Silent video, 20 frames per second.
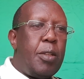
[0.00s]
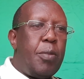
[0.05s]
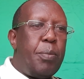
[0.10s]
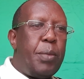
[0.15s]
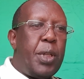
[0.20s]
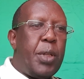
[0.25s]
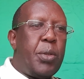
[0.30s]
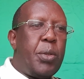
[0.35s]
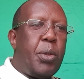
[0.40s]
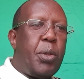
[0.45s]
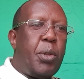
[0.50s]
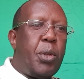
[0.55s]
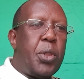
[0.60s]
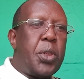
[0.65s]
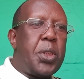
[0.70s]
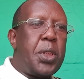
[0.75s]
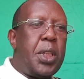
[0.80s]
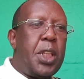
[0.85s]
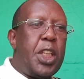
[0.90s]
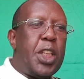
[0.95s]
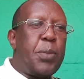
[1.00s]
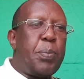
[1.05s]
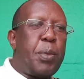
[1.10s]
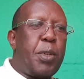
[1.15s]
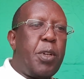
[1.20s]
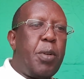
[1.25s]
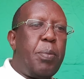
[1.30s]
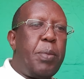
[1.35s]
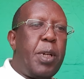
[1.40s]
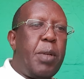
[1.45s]
because these
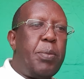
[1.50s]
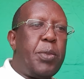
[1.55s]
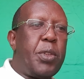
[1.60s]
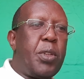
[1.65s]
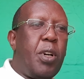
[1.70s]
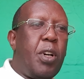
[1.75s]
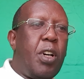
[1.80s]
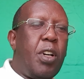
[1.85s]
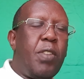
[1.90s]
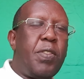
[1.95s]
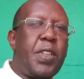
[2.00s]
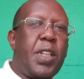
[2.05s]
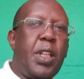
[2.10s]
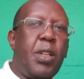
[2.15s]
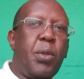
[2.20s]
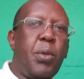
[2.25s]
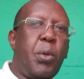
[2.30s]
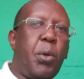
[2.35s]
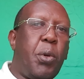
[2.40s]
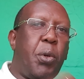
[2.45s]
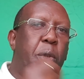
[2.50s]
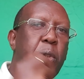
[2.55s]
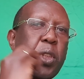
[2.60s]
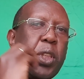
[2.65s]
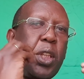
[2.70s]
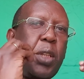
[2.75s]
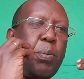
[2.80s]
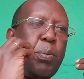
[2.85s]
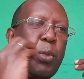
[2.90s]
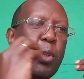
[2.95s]
problems often cause
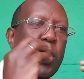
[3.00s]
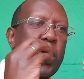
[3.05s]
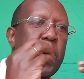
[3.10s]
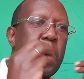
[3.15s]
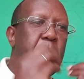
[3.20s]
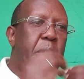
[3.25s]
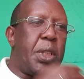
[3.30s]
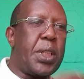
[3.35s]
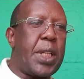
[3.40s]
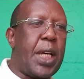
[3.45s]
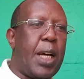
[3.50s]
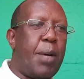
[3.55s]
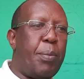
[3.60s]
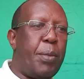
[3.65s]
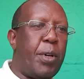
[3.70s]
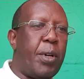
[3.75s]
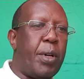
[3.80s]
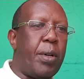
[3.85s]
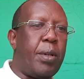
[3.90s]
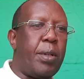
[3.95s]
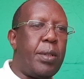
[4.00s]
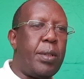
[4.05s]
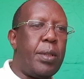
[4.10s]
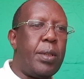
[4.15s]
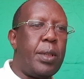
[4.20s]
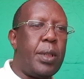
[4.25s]
emotional turmoil